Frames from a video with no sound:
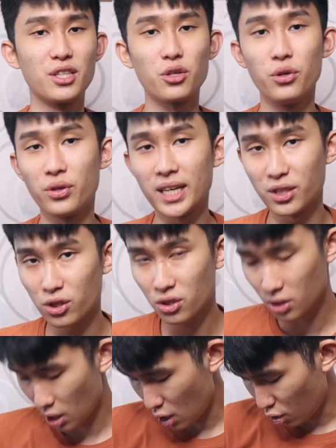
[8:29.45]
So you can
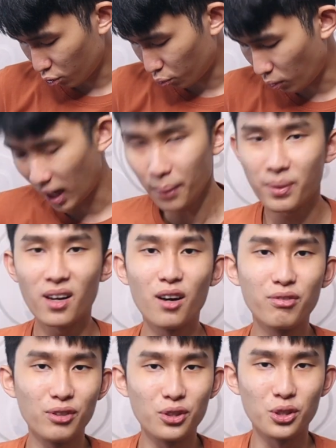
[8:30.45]
just wipe it
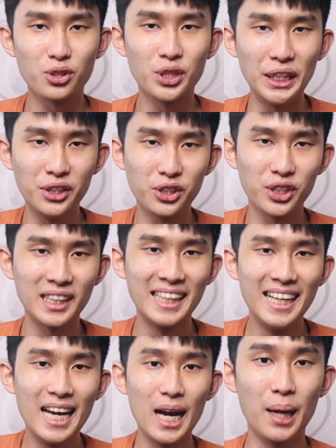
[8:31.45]
off with your t-shirt
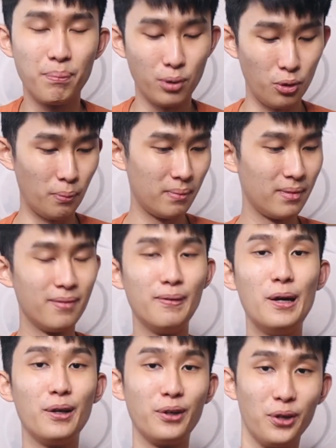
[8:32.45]
and boom,
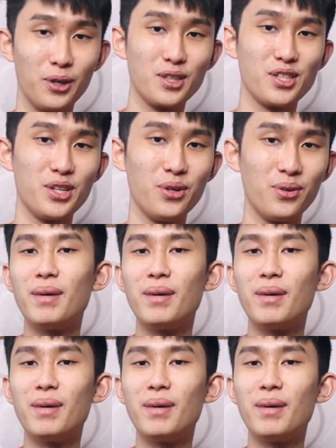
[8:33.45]
good as new.